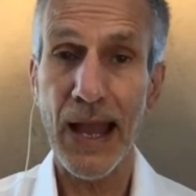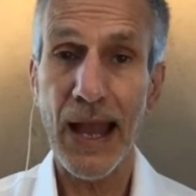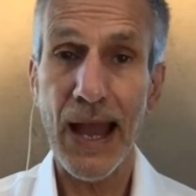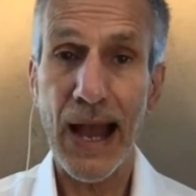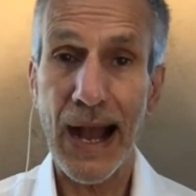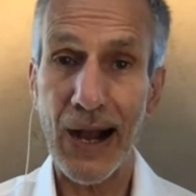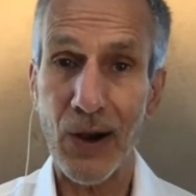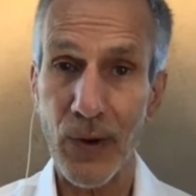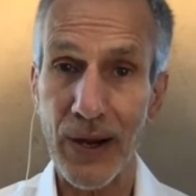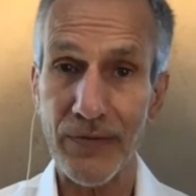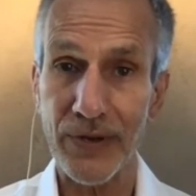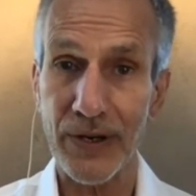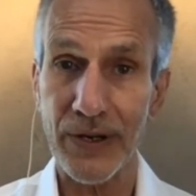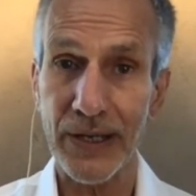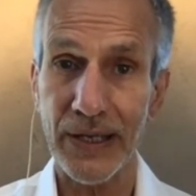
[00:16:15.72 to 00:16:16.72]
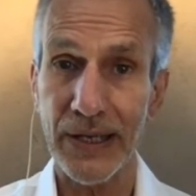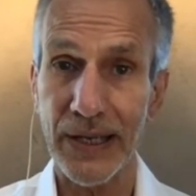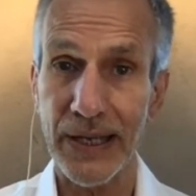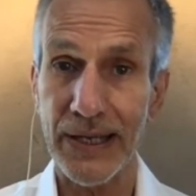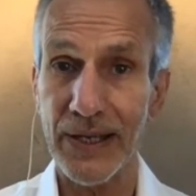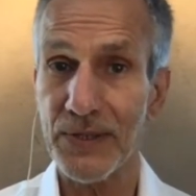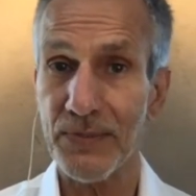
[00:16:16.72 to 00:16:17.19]
However, it
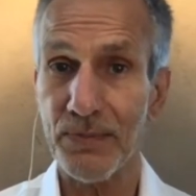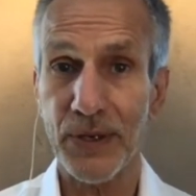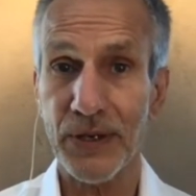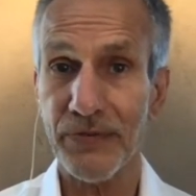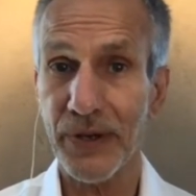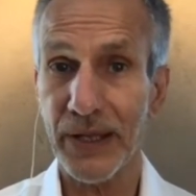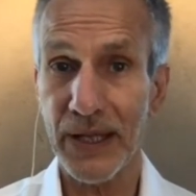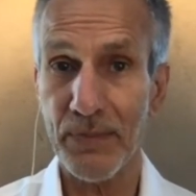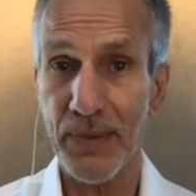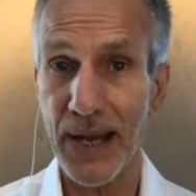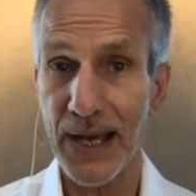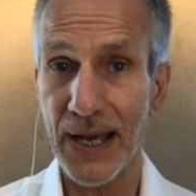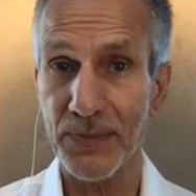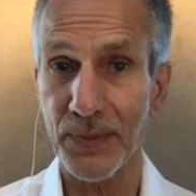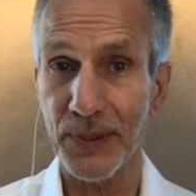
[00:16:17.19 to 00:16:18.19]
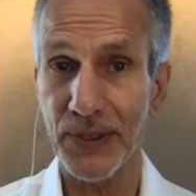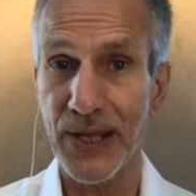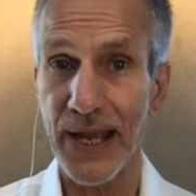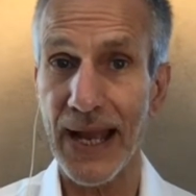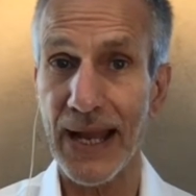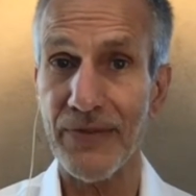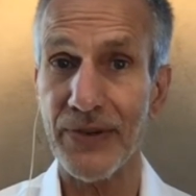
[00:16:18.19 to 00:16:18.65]
is perfectly possible to
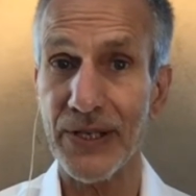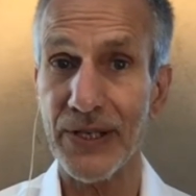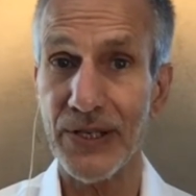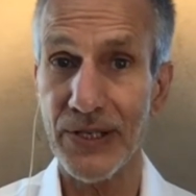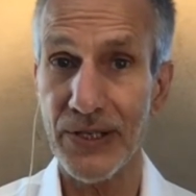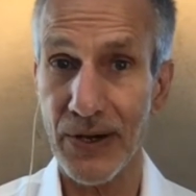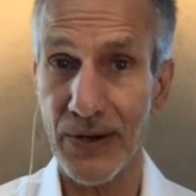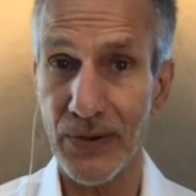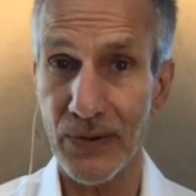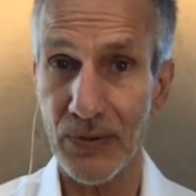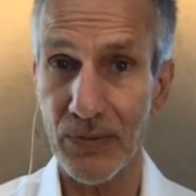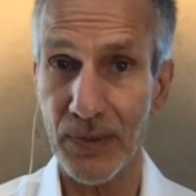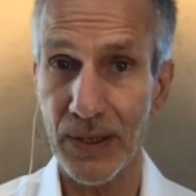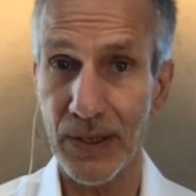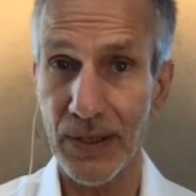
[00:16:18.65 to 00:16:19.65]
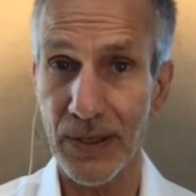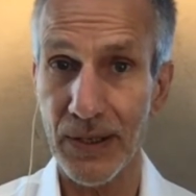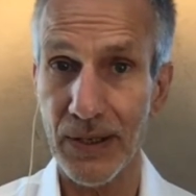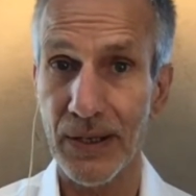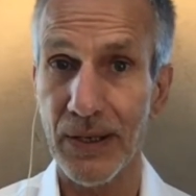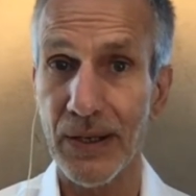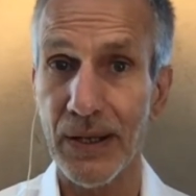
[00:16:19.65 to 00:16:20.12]
have a dome
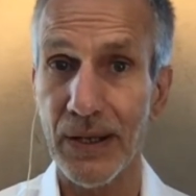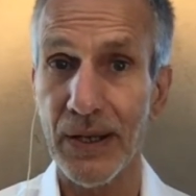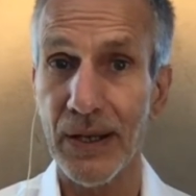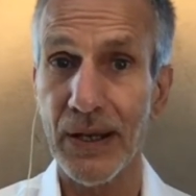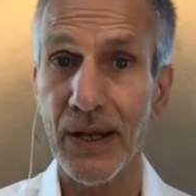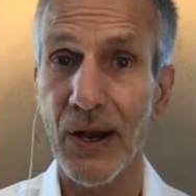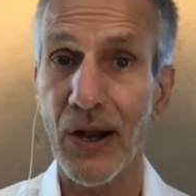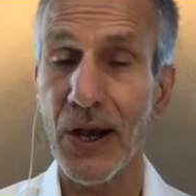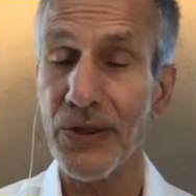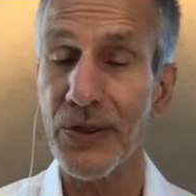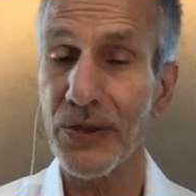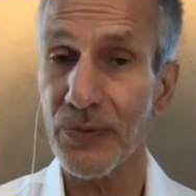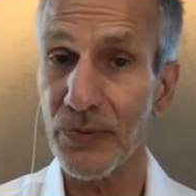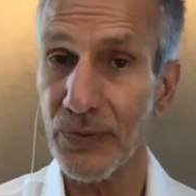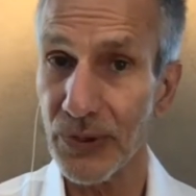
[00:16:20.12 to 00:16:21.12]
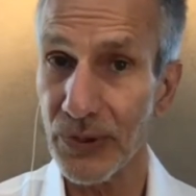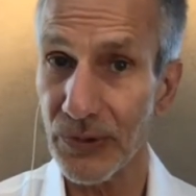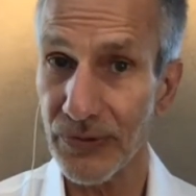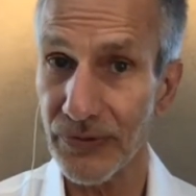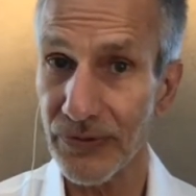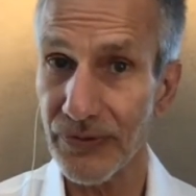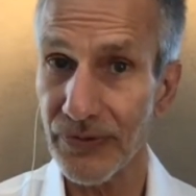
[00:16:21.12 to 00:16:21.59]
on the roof
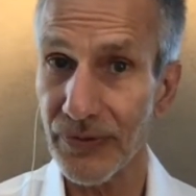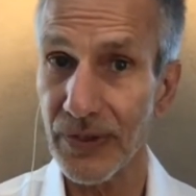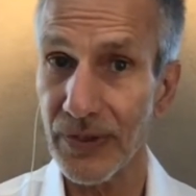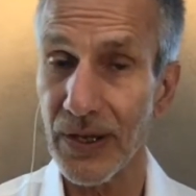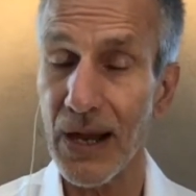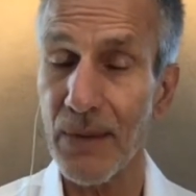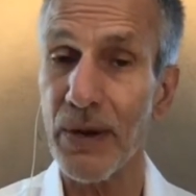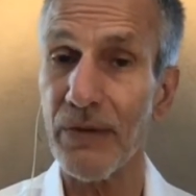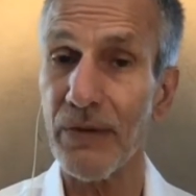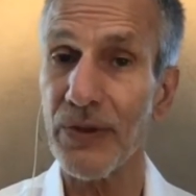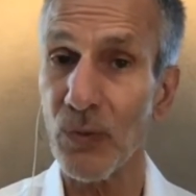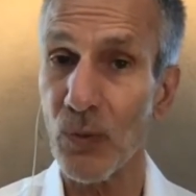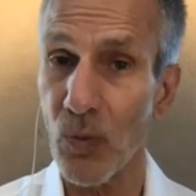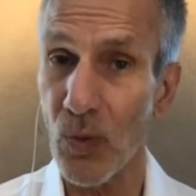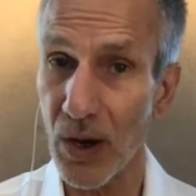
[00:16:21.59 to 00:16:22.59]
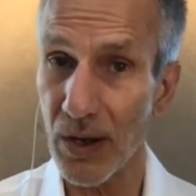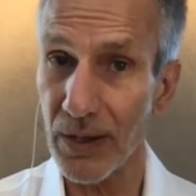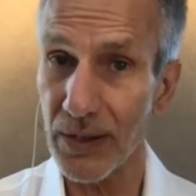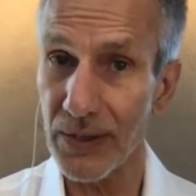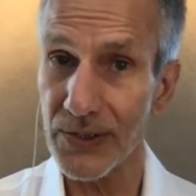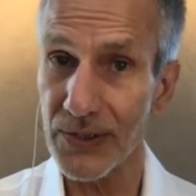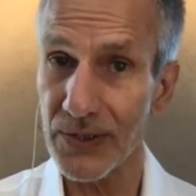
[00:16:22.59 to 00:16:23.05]
above the
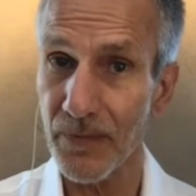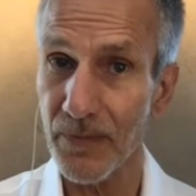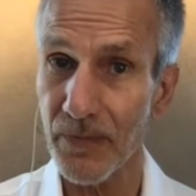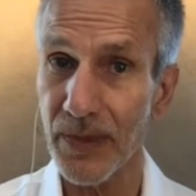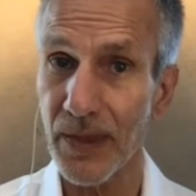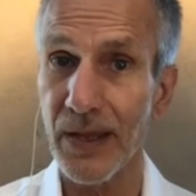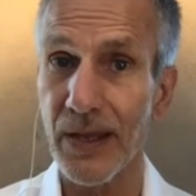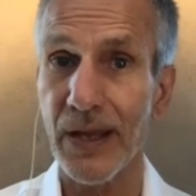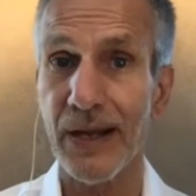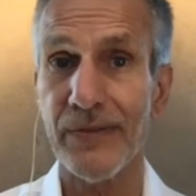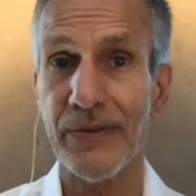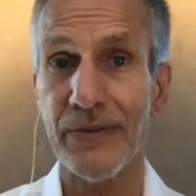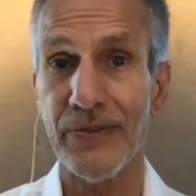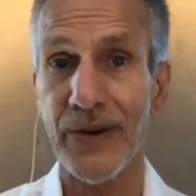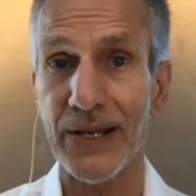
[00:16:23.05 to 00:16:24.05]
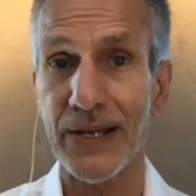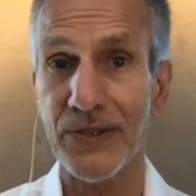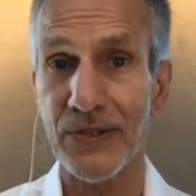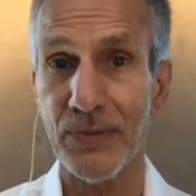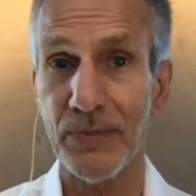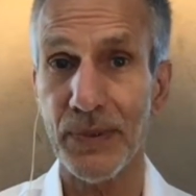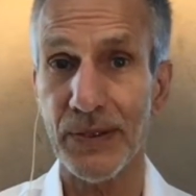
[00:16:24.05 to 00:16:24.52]
walls of a
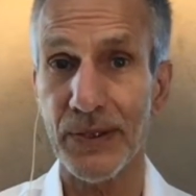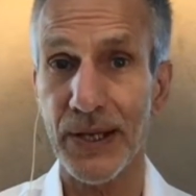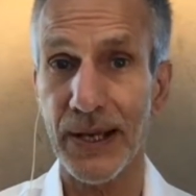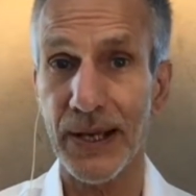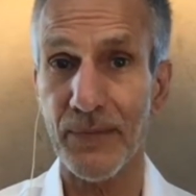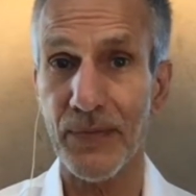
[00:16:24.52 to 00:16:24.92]
Vastu building.